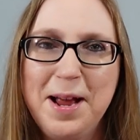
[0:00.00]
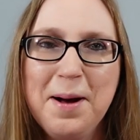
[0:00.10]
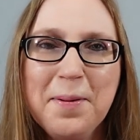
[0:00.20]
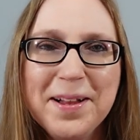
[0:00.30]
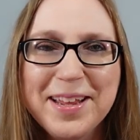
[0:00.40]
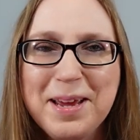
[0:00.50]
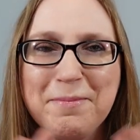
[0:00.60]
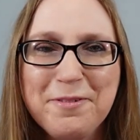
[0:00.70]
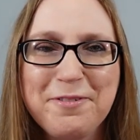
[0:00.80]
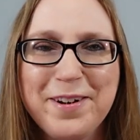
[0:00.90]
rambling
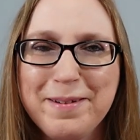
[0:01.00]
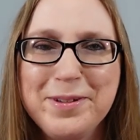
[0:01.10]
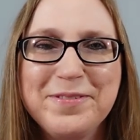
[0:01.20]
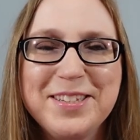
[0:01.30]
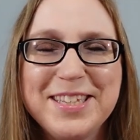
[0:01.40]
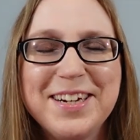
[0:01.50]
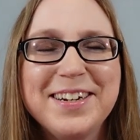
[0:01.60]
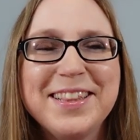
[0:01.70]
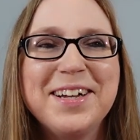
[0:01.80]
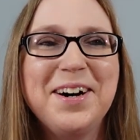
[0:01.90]
before I'm even
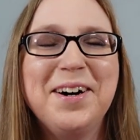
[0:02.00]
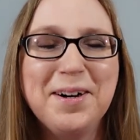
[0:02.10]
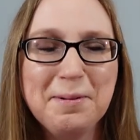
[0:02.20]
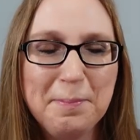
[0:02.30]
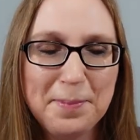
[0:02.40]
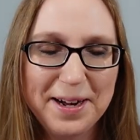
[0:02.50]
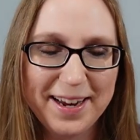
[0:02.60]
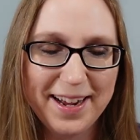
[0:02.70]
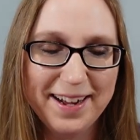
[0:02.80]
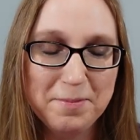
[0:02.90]
starting the haul,
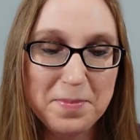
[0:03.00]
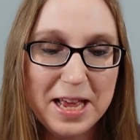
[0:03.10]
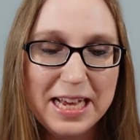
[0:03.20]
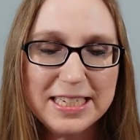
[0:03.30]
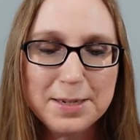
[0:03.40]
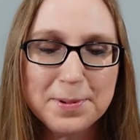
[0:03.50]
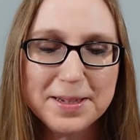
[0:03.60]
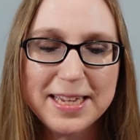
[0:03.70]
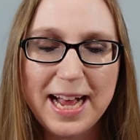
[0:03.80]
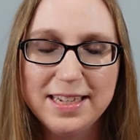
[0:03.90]
but um,
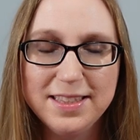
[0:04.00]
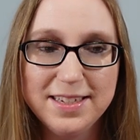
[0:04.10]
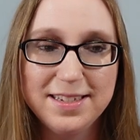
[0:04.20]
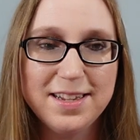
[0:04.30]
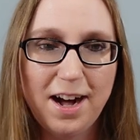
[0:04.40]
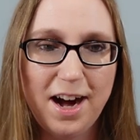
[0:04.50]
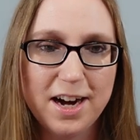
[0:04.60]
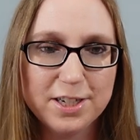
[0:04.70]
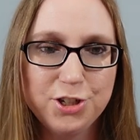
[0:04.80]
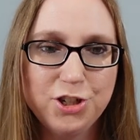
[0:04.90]
typically at this
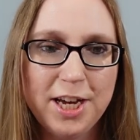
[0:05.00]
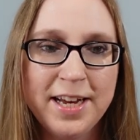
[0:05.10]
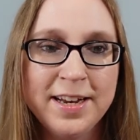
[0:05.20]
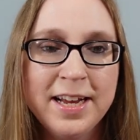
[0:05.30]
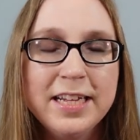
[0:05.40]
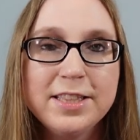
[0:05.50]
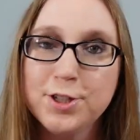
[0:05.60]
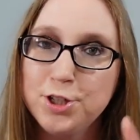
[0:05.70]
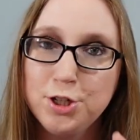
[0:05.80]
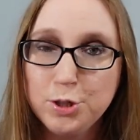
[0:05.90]
auction,
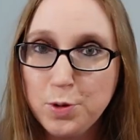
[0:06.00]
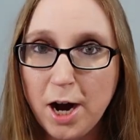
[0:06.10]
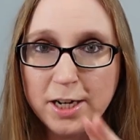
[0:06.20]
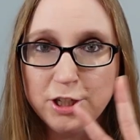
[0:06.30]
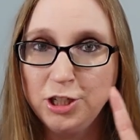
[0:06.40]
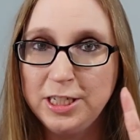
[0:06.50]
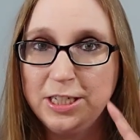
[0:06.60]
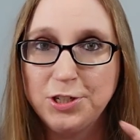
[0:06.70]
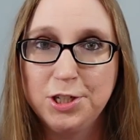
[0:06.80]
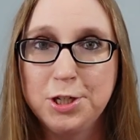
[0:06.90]
there's two
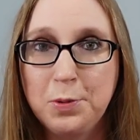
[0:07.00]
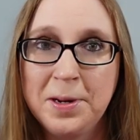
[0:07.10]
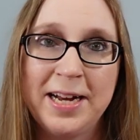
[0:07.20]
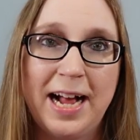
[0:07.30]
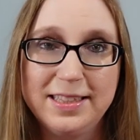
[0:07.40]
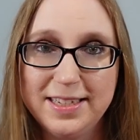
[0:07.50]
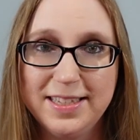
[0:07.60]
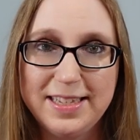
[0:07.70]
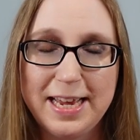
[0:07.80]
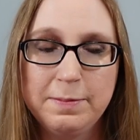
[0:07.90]
auctioneers going at the
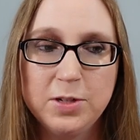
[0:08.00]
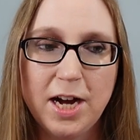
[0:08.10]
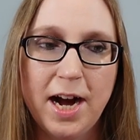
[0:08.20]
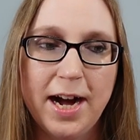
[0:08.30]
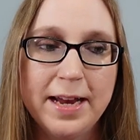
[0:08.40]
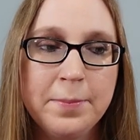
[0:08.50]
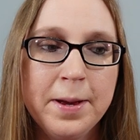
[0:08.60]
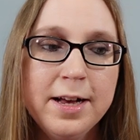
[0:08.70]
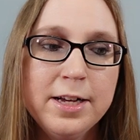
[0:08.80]
same time.